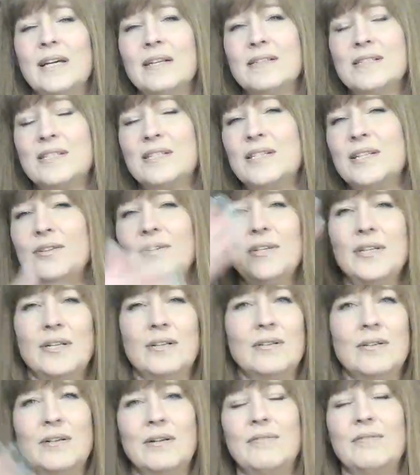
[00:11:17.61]

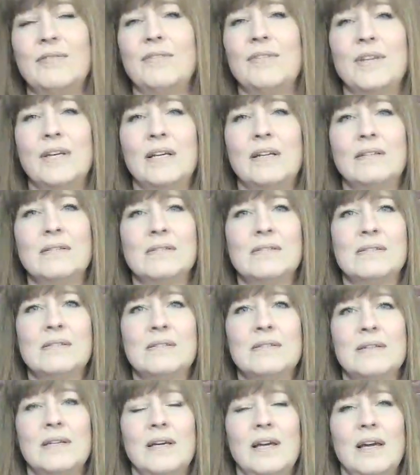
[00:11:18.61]
exterior of
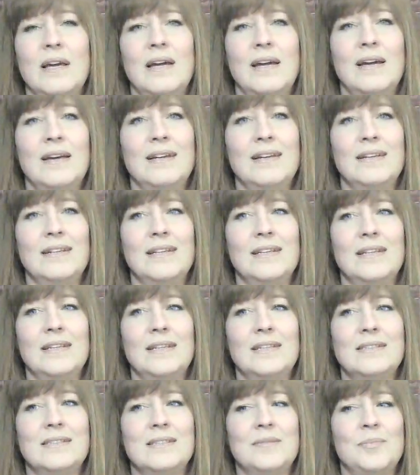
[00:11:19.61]
things and
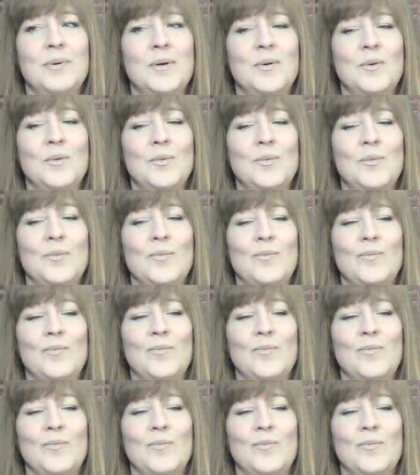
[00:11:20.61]
it's about